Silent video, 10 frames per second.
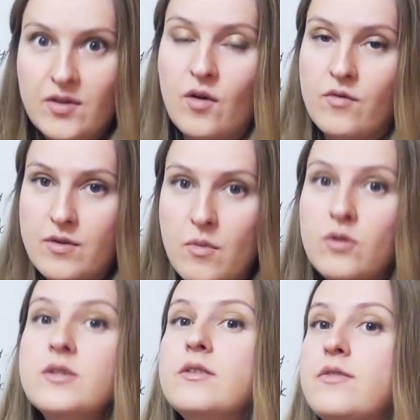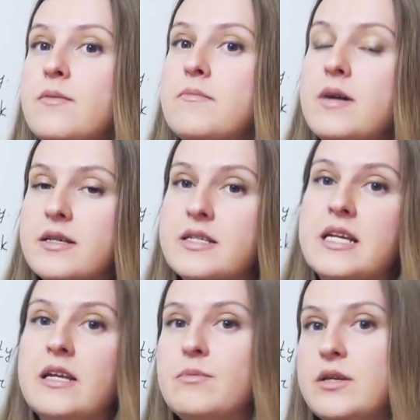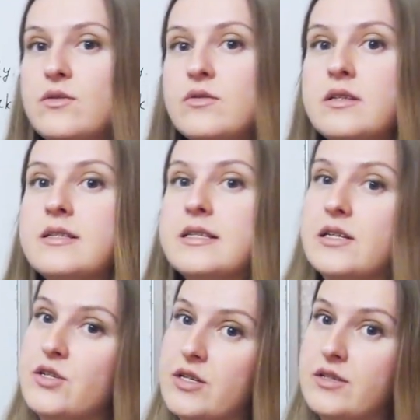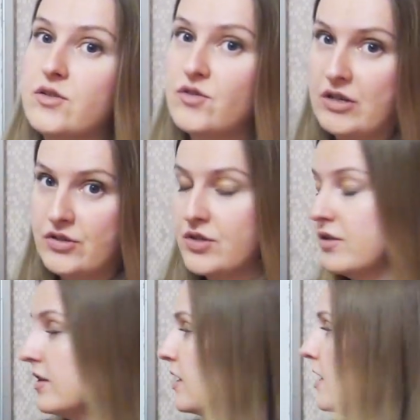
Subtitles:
of the modal verb must can be used in such a construction.